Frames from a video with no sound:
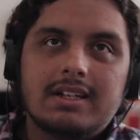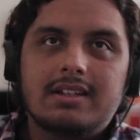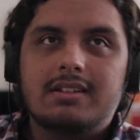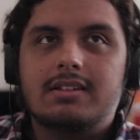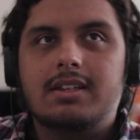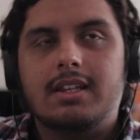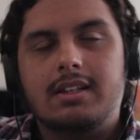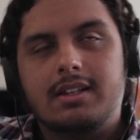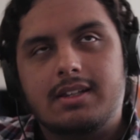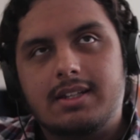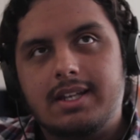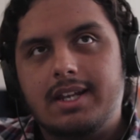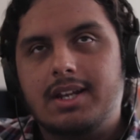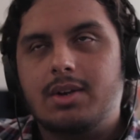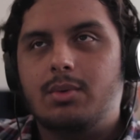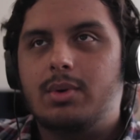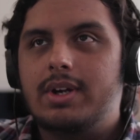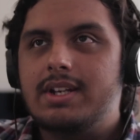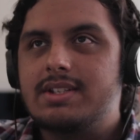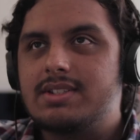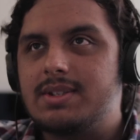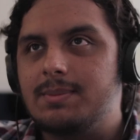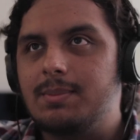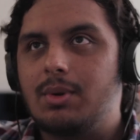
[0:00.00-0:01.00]
to take
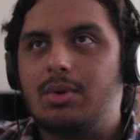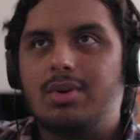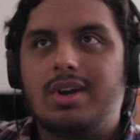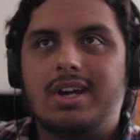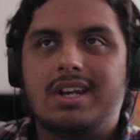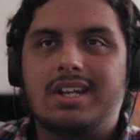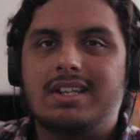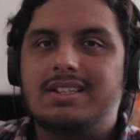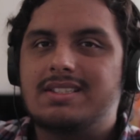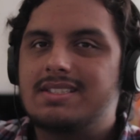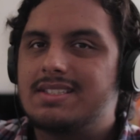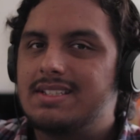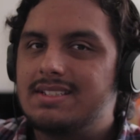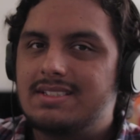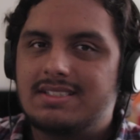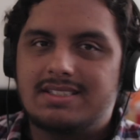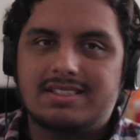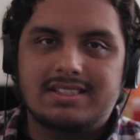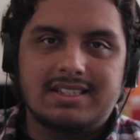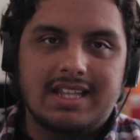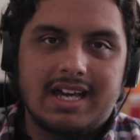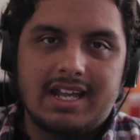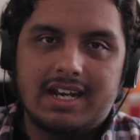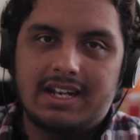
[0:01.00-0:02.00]
away some credits,
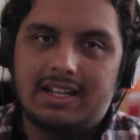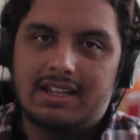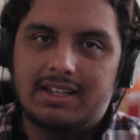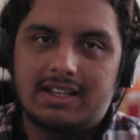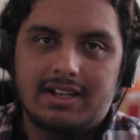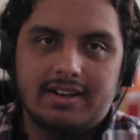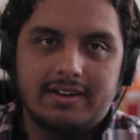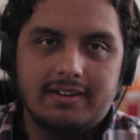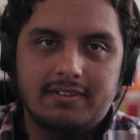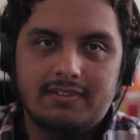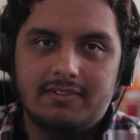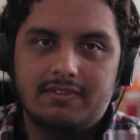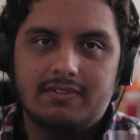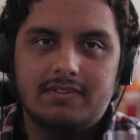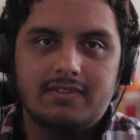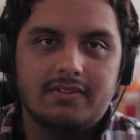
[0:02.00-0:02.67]
it's not enough.